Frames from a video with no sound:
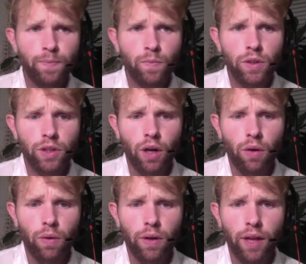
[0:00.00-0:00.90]

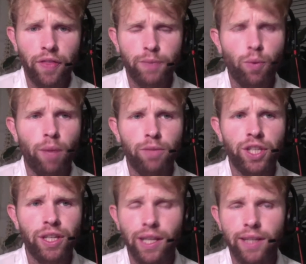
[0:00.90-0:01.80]
So at this point, I'm just
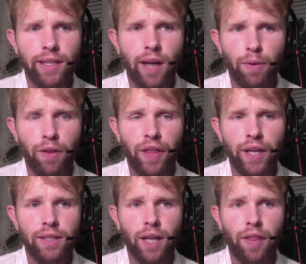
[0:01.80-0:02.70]
going to list a couple of
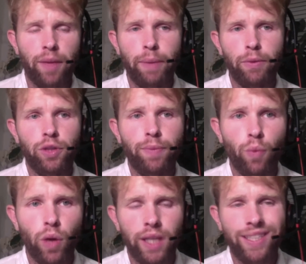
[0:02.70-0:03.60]
things that I think people should be
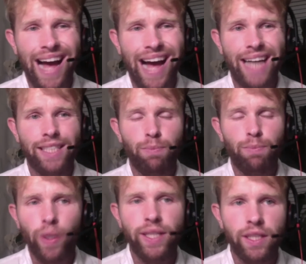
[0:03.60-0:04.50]
willing to ask
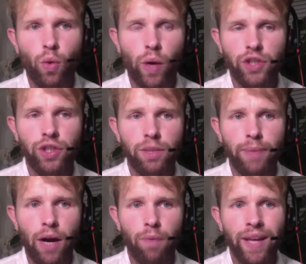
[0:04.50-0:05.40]
pointed questions
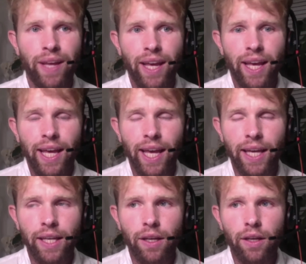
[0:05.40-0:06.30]
about
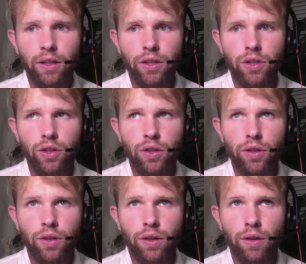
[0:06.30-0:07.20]
in
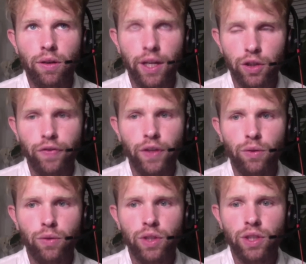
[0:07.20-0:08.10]

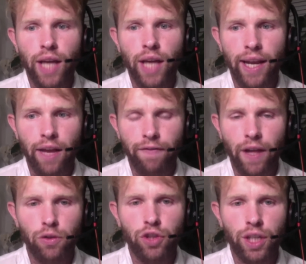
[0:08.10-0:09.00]
interviews and at
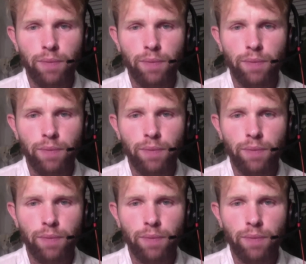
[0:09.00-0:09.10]
fellowship,